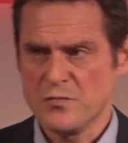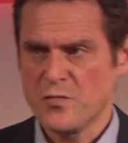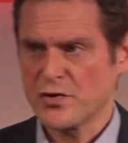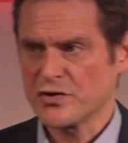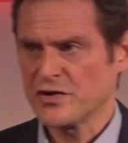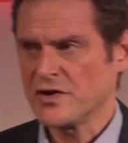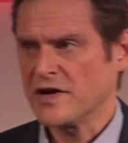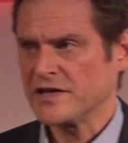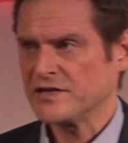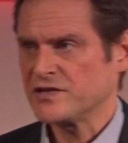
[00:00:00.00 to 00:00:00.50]

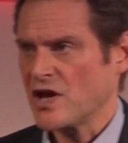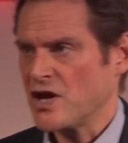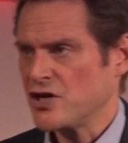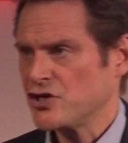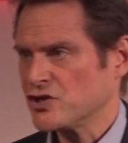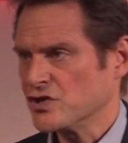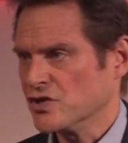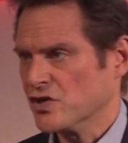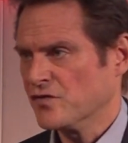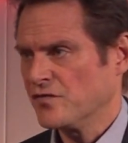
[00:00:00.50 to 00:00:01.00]

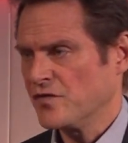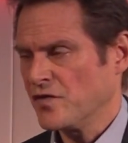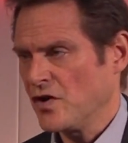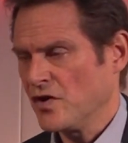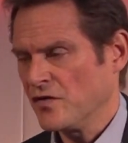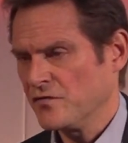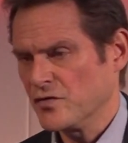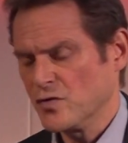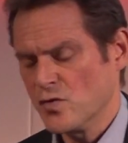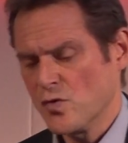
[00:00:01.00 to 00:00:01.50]
modernization
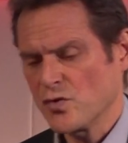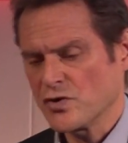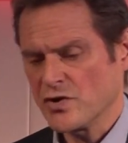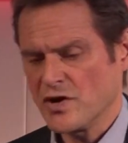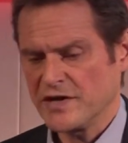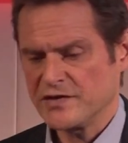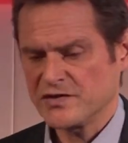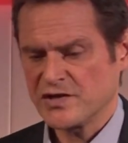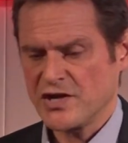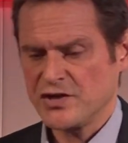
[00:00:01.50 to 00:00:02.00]
of an
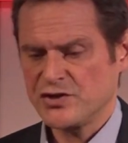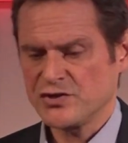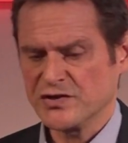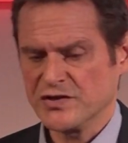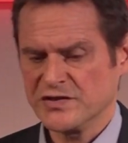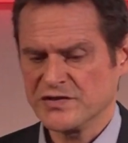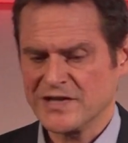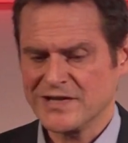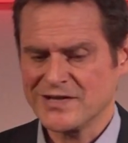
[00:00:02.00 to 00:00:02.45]
organization's